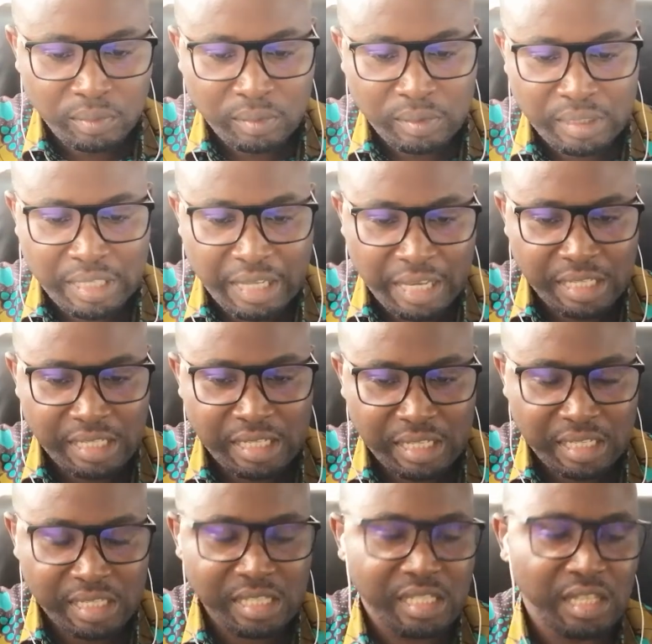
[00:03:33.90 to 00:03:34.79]
test
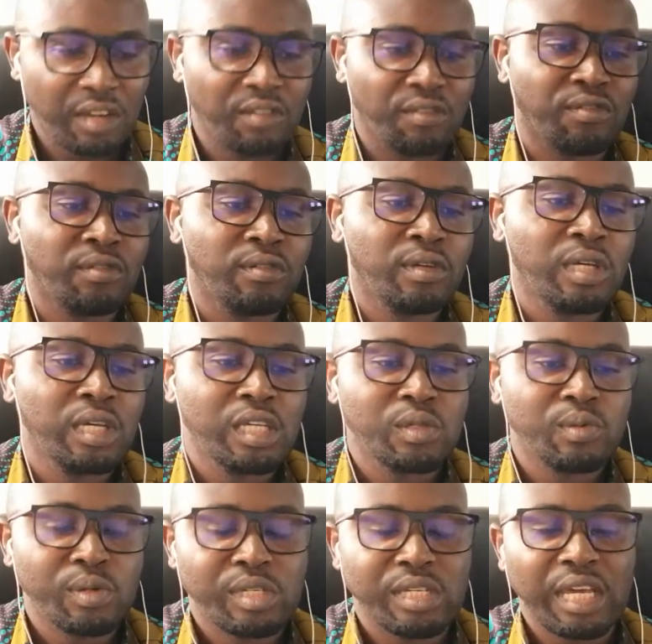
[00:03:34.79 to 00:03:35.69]
itself,
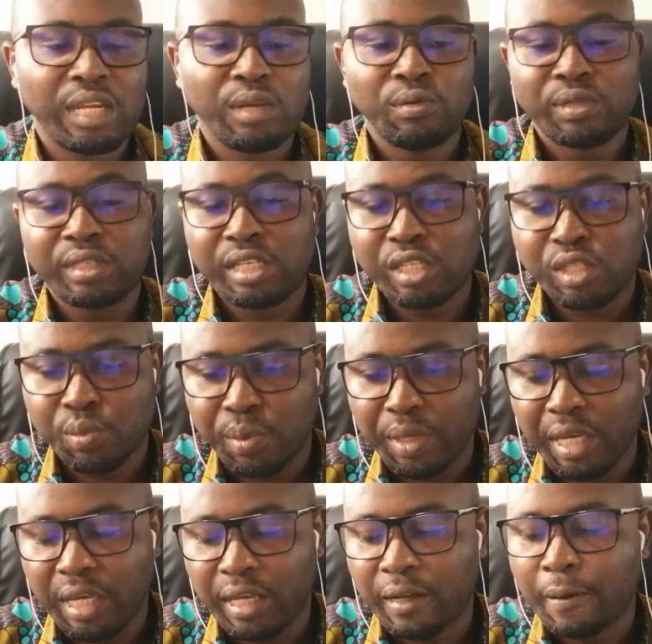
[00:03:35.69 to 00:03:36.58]
especially with the
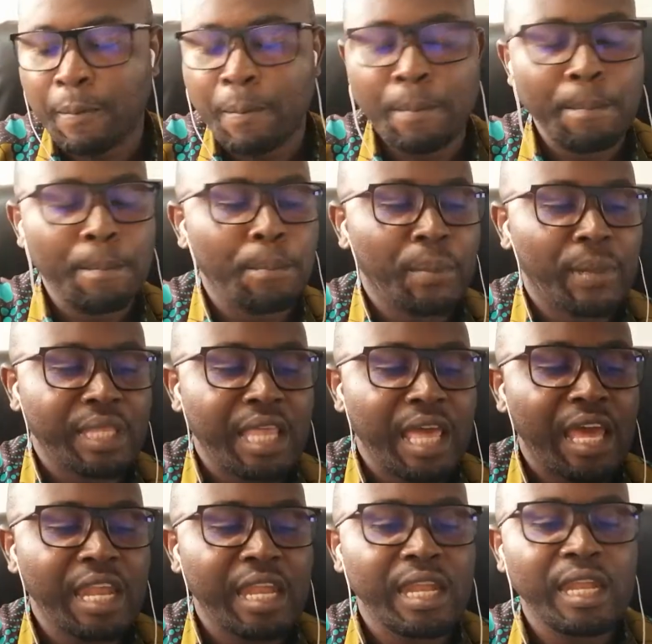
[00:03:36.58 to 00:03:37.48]
speaking. But
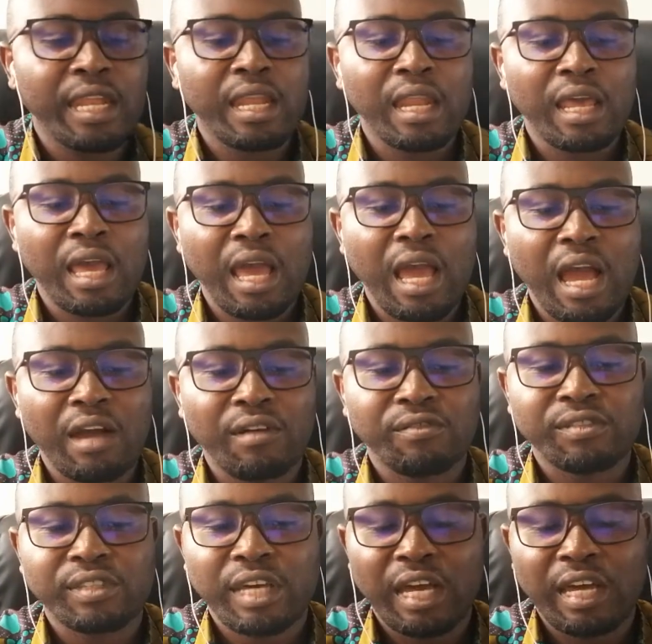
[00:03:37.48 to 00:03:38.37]
then
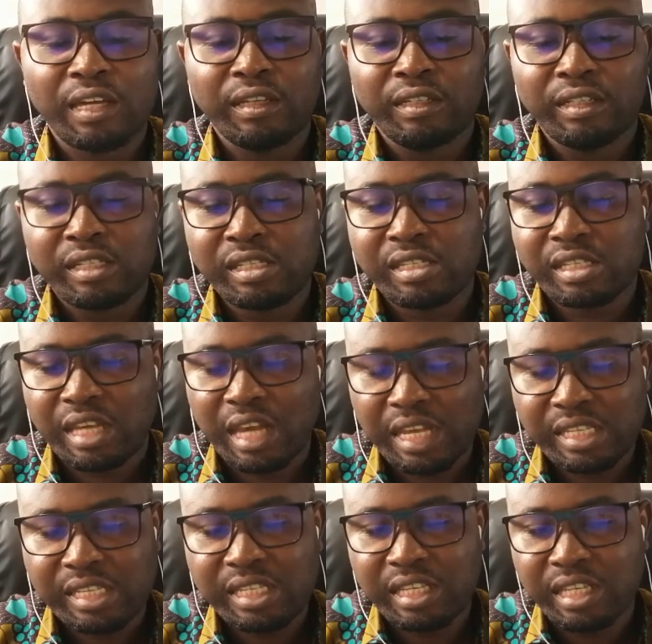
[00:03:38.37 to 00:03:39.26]
after
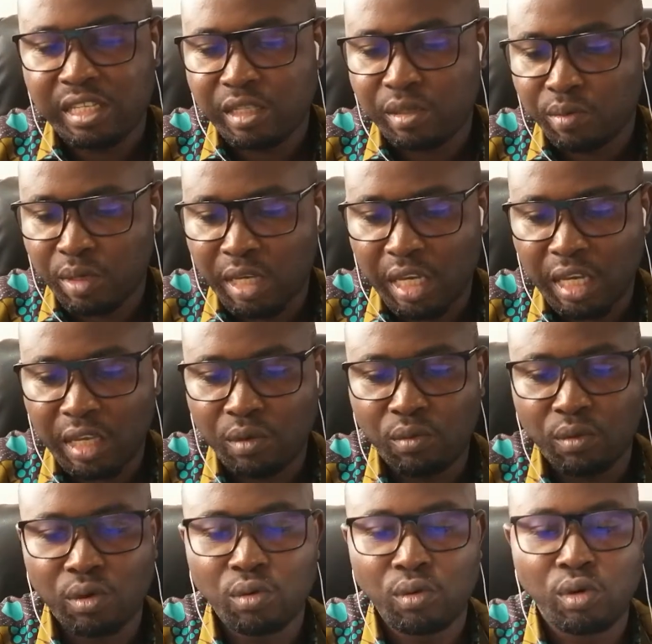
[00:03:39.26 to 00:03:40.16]
discussing the speaking,
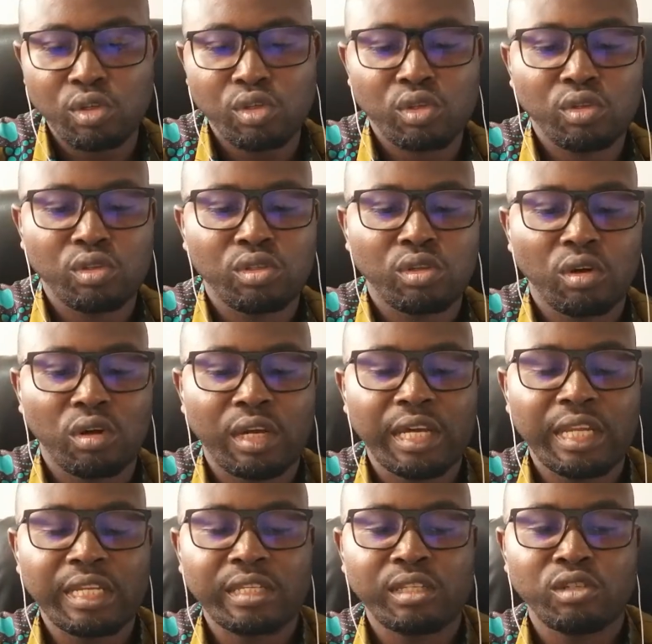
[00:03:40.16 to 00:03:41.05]
we will also talk a
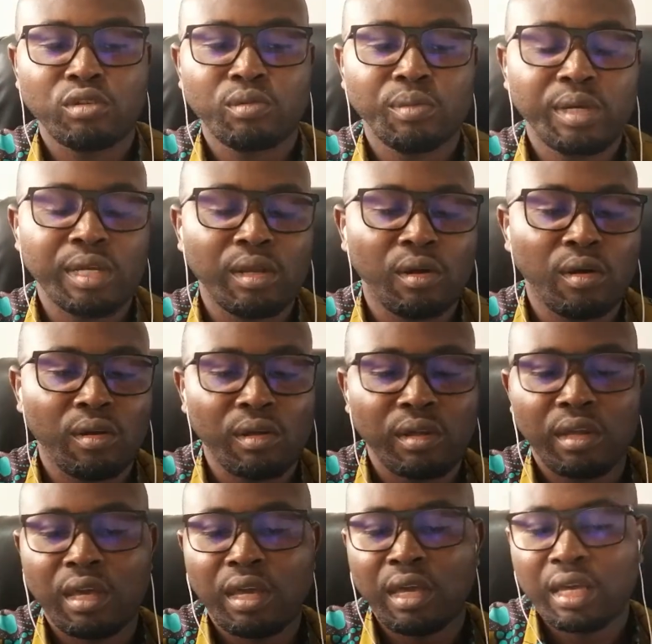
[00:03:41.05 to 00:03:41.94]
little bit on
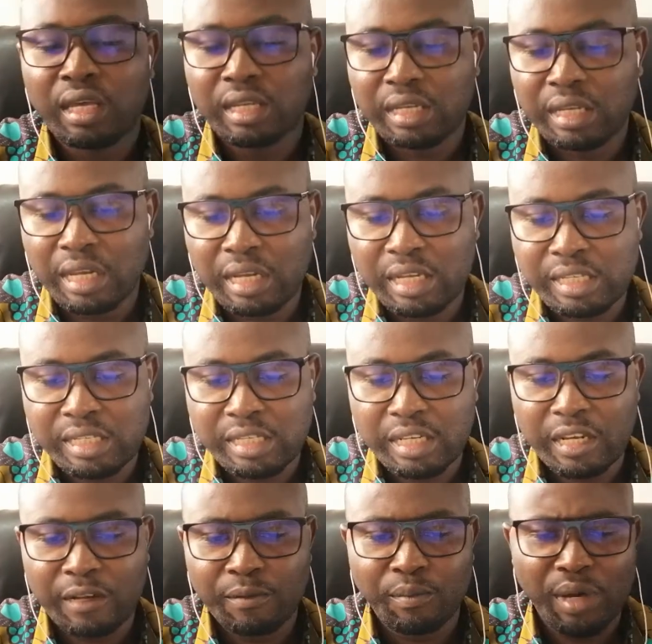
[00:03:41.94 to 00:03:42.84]
the
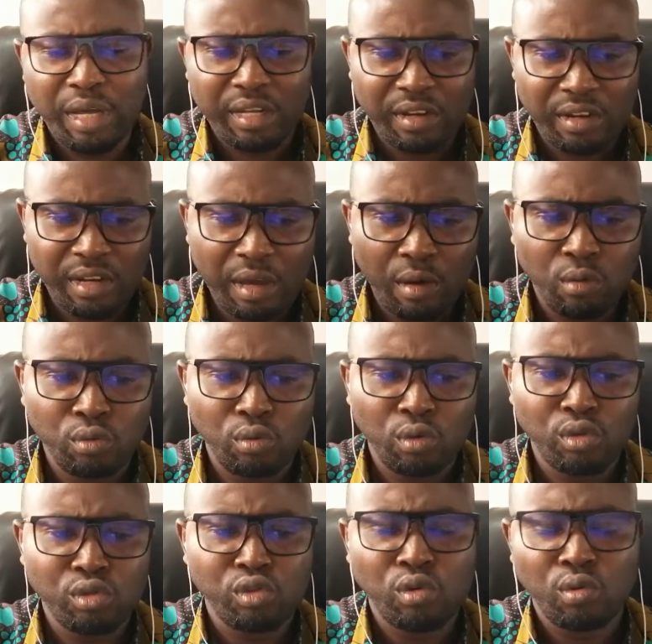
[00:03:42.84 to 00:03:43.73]
listening. But then I would
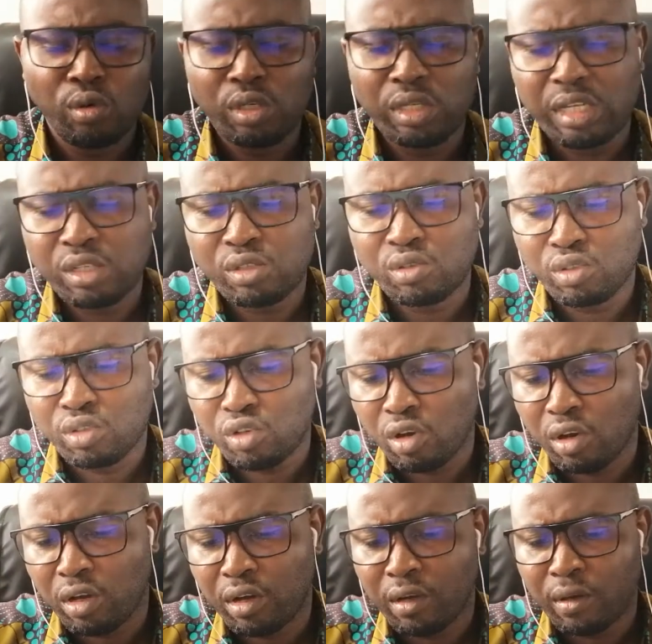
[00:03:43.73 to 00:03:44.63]
also want us to
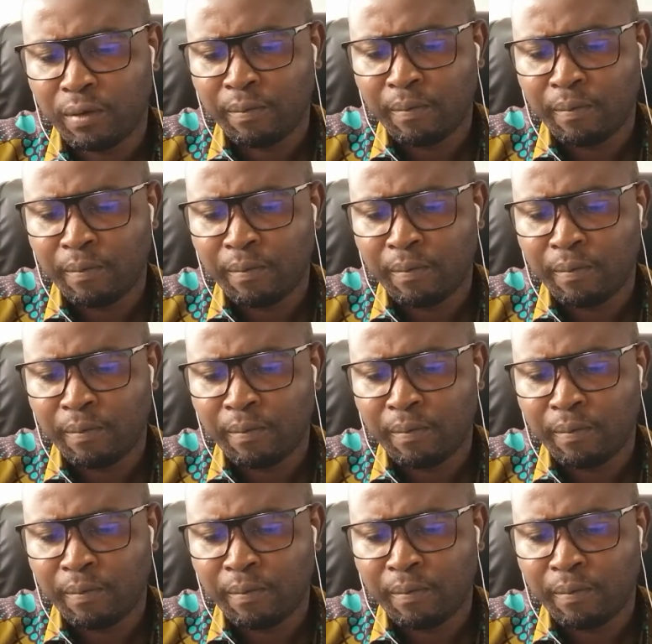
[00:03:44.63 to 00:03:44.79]
talk